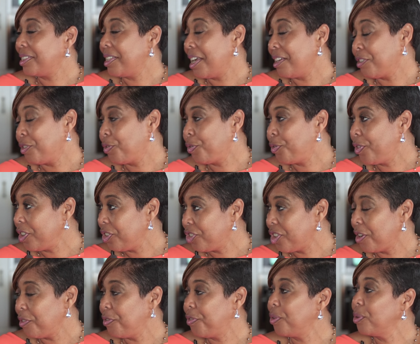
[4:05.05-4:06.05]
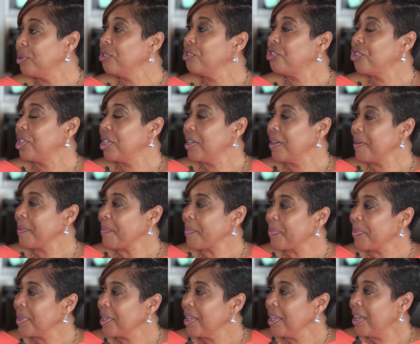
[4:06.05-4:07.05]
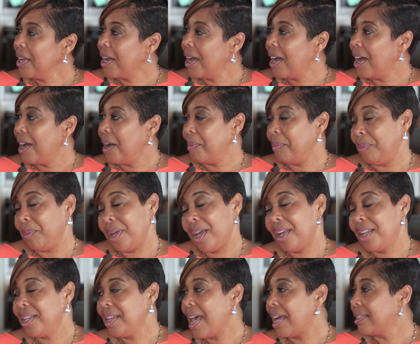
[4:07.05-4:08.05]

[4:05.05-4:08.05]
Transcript: There's fish and fungi, and